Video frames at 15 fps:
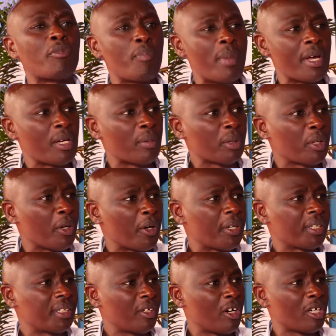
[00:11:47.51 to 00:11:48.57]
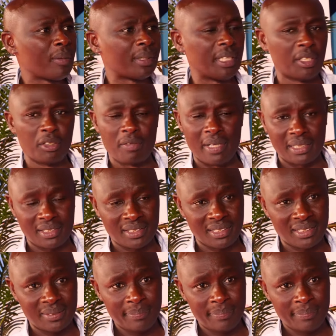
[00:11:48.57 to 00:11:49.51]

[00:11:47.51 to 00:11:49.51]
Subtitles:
of men of God all over the universe.